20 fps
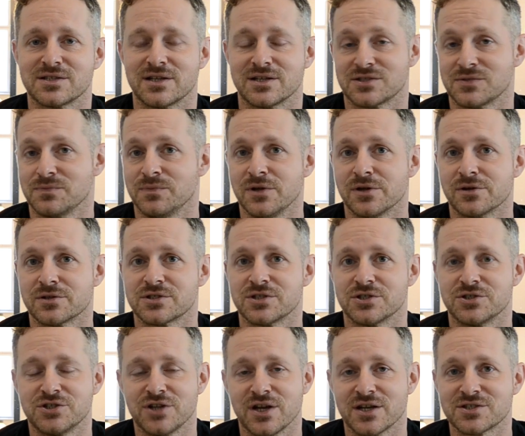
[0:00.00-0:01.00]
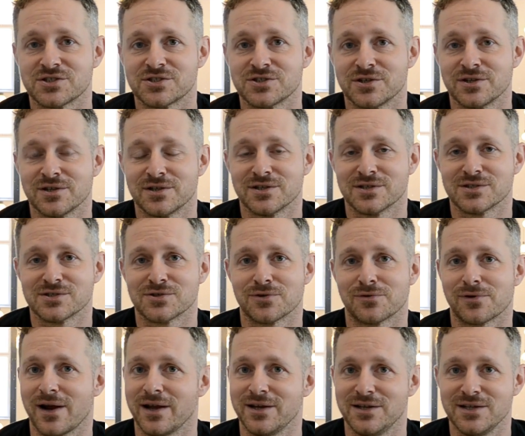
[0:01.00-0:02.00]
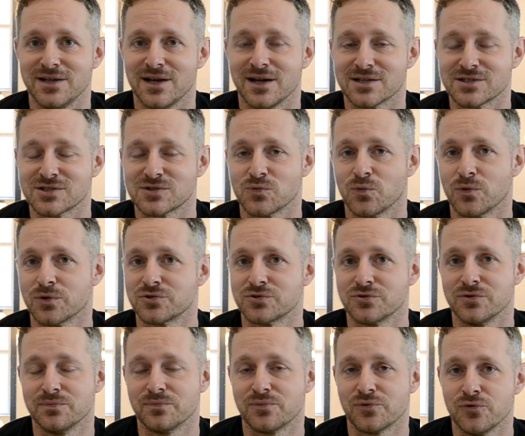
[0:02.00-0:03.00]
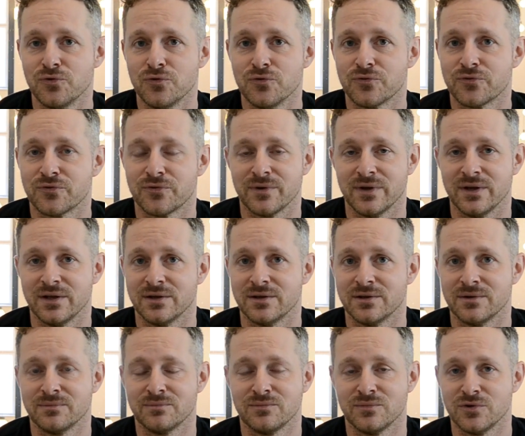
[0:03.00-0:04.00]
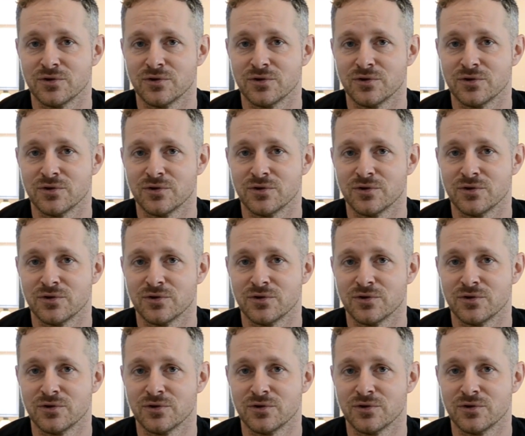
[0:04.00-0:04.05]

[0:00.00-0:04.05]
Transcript: as mere suggestions or ideas what to improve in